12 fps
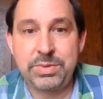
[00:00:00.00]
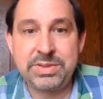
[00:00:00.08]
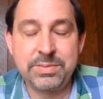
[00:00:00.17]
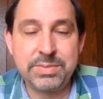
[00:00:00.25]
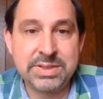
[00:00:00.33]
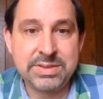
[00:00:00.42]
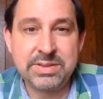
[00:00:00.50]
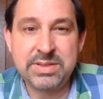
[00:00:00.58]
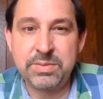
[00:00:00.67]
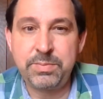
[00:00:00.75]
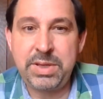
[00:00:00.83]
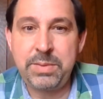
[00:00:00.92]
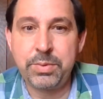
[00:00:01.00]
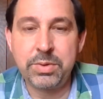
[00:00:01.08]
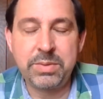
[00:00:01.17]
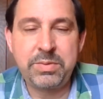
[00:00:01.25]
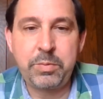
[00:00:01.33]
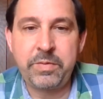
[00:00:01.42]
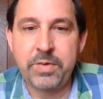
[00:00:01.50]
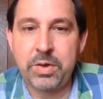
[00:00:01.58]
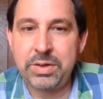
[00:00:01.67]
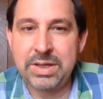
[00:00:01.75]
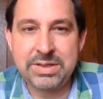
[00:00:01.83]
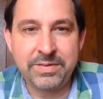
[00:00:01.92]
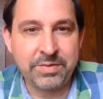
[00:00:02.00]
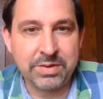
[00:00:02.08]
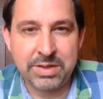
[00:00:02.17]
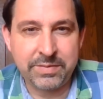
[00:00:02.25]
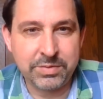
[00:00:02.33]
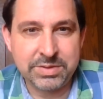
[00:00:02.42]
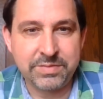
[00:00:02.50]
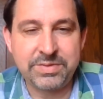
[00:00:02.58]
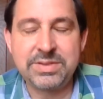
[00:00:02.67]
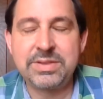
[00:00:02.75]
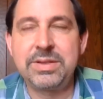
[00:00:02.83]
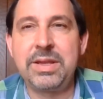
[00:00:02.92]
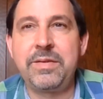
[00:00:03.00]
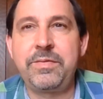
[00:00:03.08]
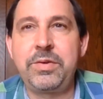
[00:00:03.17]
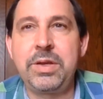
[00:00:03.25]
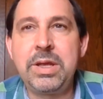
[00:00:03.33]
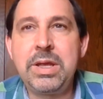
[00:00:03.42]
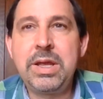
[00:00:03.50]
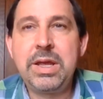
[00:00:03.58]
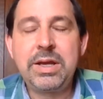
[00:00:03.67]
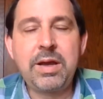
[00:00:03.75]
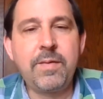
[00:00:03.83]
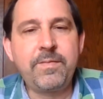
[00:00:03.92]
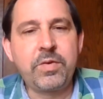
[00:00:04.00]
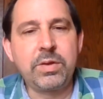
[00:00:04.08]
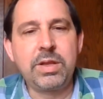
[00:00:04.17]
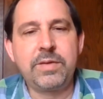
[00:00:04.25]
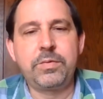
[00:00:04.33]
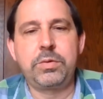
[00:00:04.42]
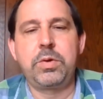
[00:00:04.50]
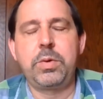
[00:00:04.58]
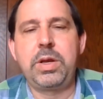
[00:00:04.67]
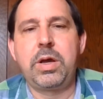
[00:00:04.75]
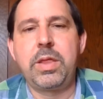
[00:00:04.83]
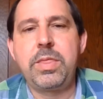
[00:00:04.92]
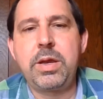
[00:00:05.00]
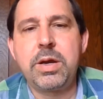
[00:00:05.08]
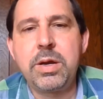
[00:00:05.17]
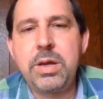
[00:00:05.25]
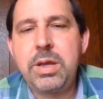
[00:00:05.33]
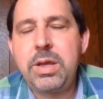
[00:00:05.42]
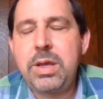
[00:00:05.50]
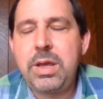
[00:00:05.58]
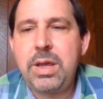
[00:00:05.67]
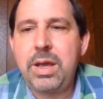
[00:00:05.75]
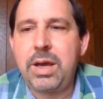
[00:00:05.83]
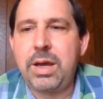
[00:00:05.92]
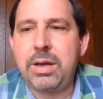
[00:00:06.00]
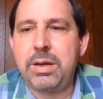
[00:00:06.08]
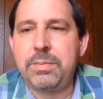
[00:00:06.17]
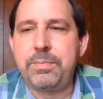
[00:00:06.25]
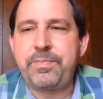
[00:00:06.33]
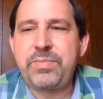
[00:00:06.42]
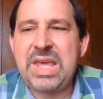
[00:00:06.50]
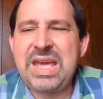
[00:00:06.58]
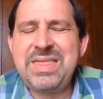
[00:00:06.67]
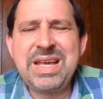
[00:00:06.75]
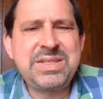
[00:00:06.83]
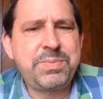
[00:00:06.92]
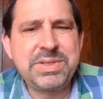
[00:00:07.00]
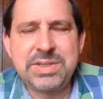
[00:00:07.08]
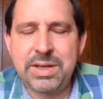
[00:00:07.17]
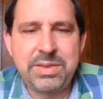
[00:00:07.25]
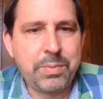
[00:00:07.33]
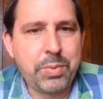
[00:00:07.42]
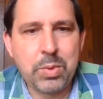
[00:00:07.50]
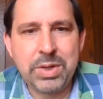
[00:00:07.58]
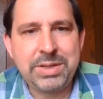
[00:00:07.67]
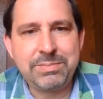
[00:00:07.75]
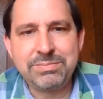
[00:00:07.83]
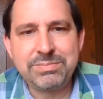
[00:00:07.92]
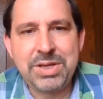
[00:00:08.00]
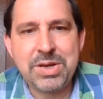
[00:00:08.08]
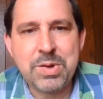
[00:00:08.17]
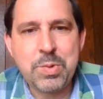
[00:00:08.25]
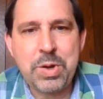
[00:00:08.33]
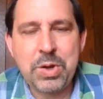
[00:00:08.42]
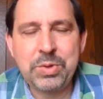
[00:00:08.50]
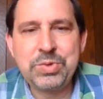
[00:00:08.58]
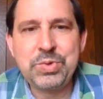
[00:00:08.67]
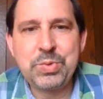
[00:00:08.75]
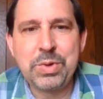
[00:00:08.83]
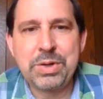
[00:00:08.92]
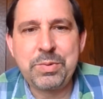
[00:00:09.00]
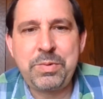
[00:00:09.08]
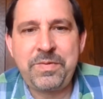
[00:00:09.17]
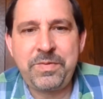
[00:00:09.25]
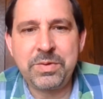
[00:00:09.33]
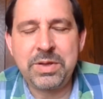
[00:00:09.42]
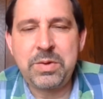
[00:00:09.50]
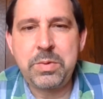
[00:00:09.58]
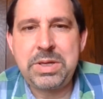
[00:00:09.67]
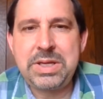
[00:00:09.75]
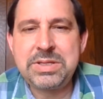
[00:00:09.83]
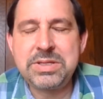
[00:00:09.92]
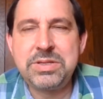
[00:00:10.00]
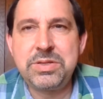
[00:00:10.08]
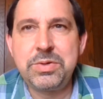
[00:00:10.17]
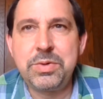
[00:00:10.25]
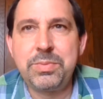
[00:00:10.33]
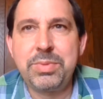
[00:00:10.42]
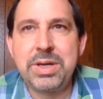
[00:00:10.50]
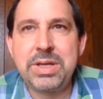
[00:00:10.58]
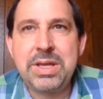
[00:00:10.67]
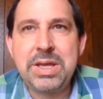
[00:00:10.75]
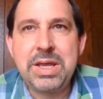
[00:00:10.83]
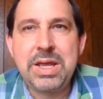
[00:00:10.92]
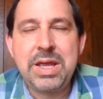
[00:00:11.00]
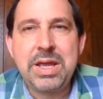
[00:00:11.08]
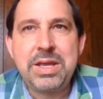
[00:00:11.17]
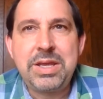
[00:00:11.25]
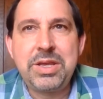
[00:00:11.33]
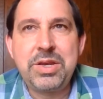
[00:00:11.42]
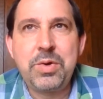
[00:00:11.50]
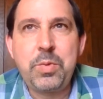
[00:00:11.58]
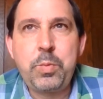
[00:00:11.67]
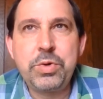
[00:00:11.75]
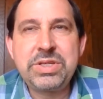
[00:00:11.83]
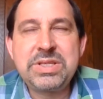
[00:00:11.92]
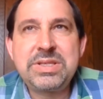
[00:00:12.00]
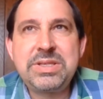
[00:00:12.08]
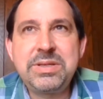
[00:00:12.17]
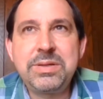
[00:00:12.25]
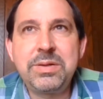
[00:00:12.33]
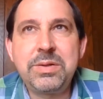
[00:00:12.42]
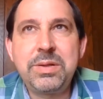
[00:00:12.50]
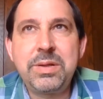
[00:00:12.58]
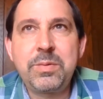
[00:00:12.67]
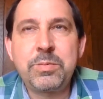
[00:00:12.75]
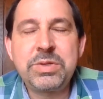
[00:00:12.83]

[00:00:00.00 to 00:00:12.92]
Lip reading: with some distance in people. I mean, we've all got different levels of comfort level going on there. And that's beside the point. You know, we all do what we feel like we need to do, but you know, we're still